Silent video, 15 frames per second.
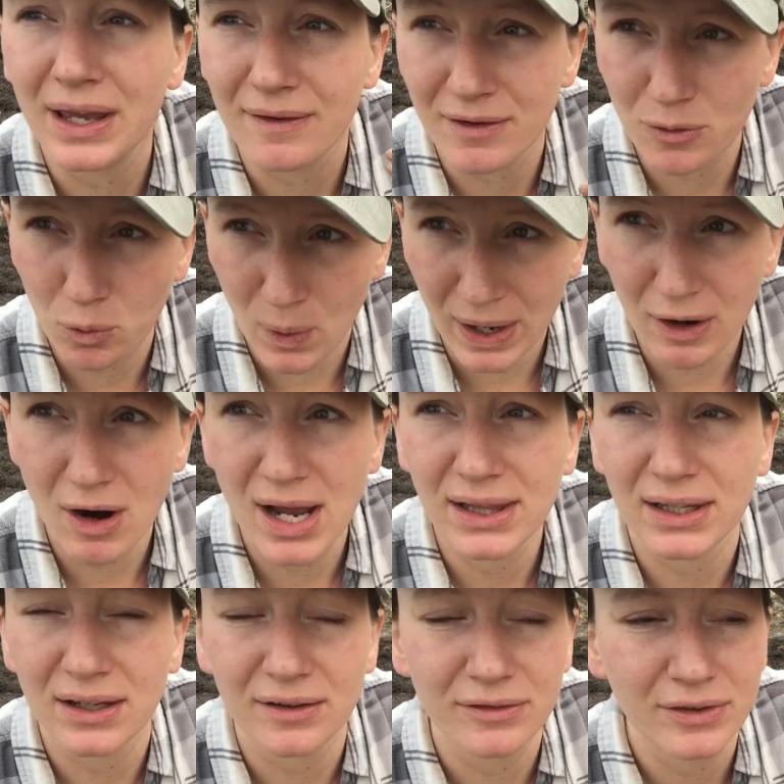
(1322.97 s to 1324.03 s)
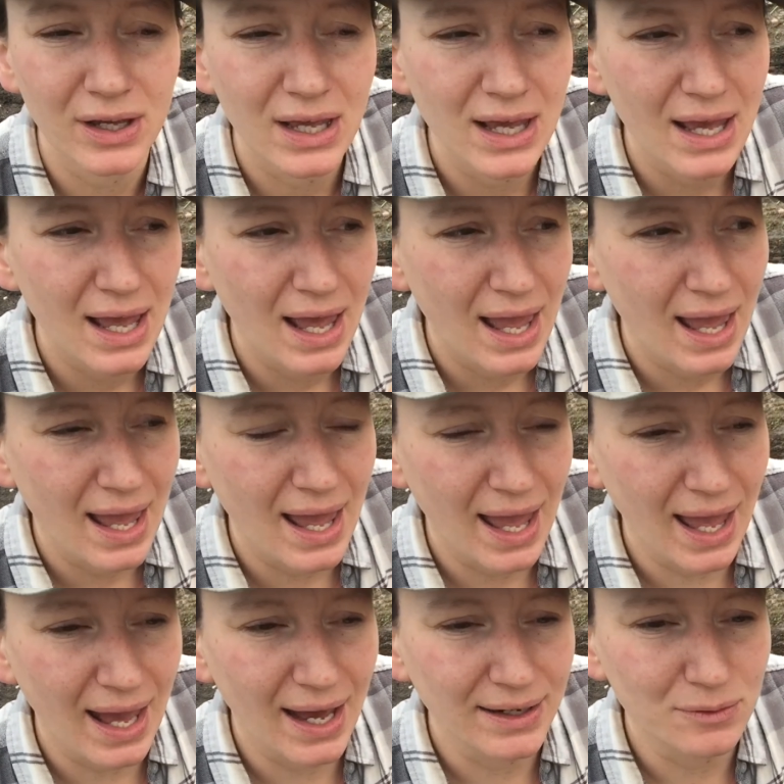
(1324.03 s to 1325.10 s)
given where I live
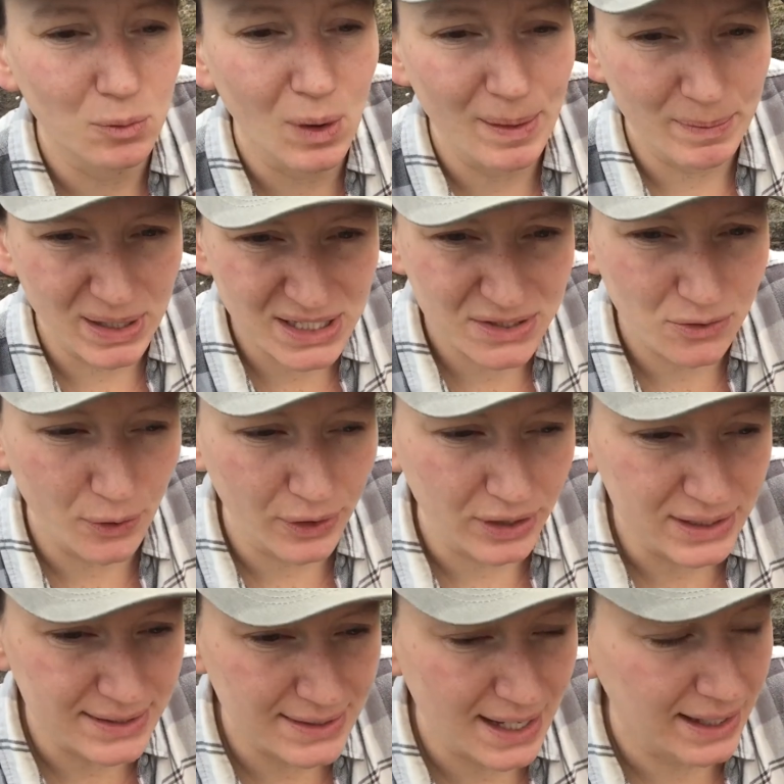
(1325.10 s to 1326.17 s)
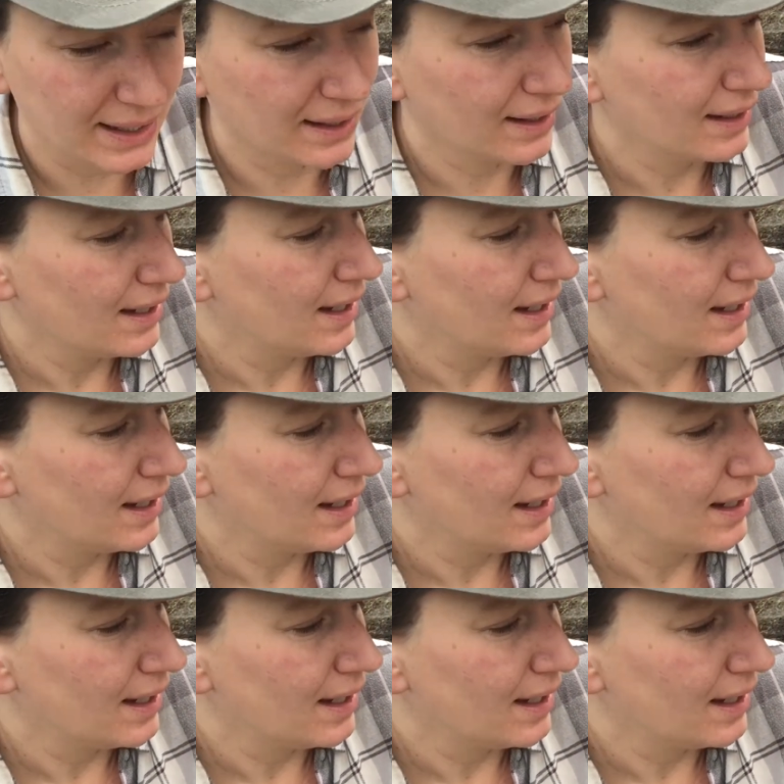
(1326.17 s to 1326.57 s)
and what my soil is like.